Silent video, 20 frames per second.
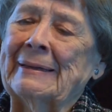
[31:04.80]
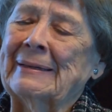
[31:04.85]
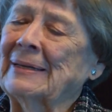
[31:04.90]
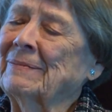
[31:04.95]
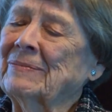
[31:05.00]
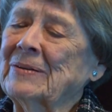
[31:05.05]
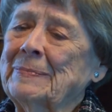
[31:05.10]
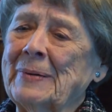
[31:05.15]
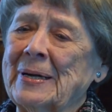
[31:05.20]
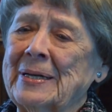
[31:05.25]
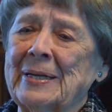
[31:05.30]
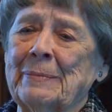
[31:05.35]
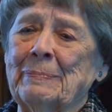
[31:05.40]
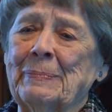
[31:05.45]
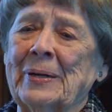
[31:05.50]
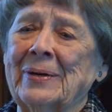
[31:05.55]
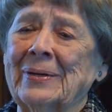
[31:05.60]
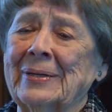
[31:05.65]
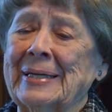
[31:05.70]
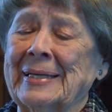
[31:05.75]
and everybody
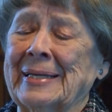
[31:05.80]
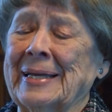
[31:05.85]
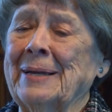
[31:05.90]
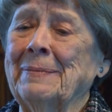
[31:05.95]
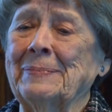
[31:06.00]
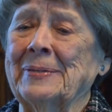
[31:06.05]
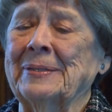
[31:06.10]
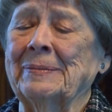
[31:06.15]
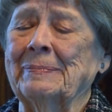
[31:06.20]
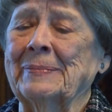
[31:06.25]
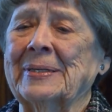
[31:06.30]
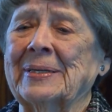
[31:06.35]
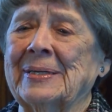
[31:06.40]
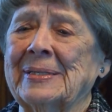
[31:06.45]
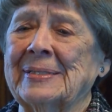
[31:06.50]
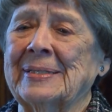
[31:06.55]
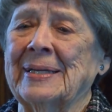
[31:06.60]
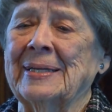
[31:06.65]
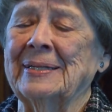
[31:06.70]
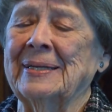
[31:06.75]
apparently kept it
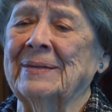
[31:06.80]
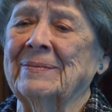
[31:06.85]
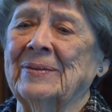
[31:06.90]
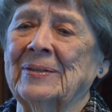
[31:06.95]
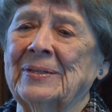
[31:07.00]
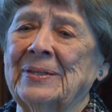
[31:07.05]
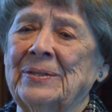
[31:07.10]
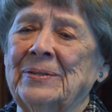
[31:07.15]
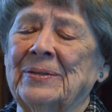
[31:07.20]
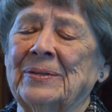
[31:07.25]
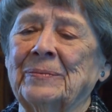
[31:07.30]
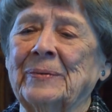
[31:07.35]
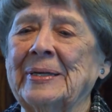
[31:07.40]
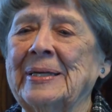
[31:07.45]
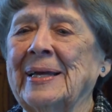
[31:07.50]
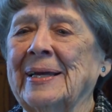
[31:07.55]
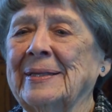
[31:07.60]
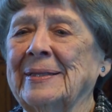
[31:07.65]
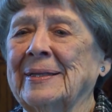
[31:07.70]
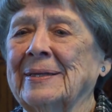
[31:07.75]
because they never knew that
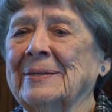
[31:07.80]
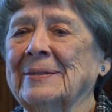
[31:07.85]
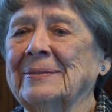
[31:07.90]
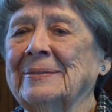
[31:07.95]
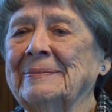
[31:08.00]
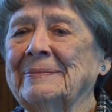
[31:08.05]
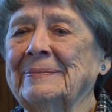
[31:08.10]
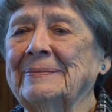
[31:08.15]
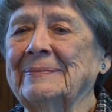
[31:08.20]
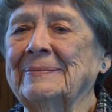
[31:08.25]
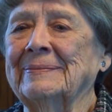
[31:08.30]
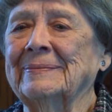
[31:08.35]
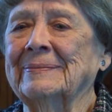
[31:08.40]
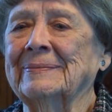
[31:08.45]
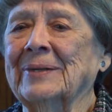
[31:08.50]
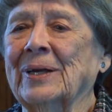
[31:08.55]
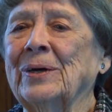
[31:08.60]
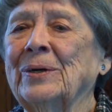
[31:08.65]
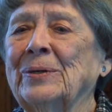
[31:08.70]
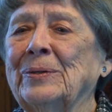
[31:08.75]
we had their
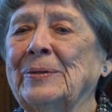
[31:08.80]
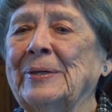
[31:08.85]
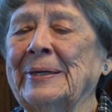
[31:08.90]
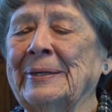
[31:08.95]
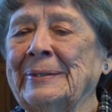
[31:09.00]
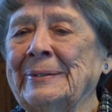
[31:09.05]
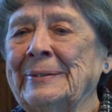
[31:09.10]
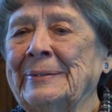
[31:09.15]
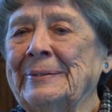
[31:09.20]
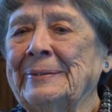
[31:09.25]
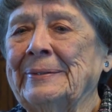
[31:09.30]
code.